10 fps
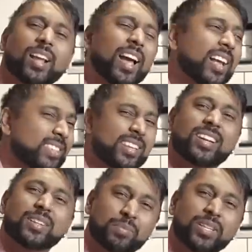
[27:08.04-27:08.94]
That's
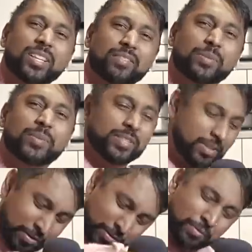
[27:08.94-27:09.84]
unbelievable. So
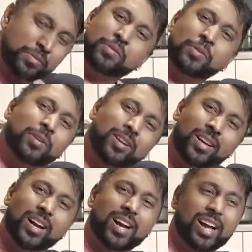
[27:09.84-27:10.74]
you saw a
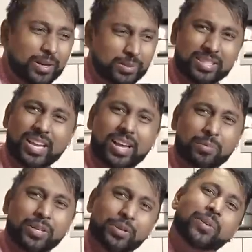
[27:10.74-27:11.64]
car outside
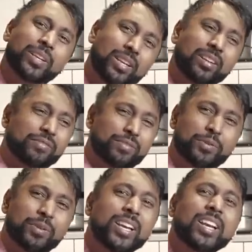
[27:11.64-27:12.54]
when you were eating
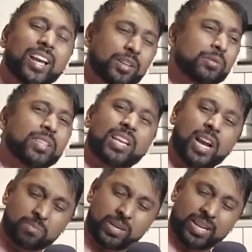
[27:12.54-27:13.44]
food and you said,
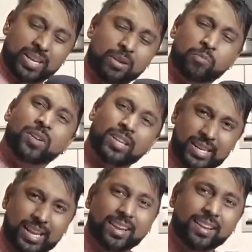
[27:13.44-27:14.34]
I'm going to get one
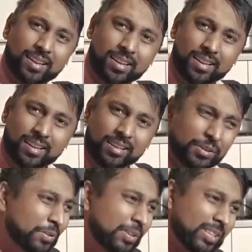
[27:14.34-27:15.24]
like it?
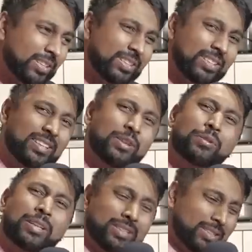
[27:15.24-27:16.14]
You
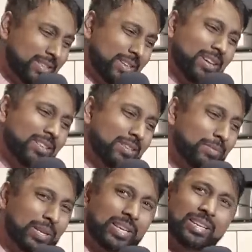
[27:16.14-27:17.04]
disgust
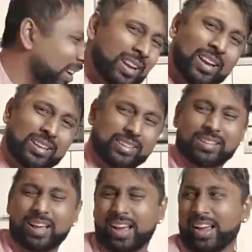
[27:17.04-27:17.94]
me.
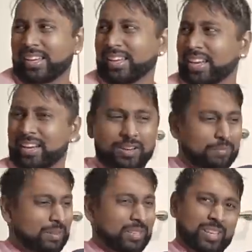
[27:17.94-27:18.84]
I cannot
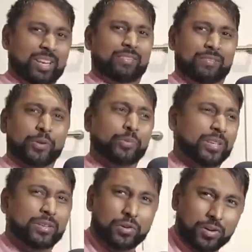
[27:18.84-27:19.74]
believe you
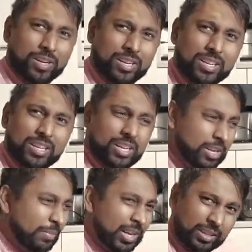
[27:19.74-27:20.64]
would talk
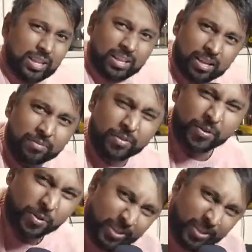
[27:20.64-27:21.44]
about the love of your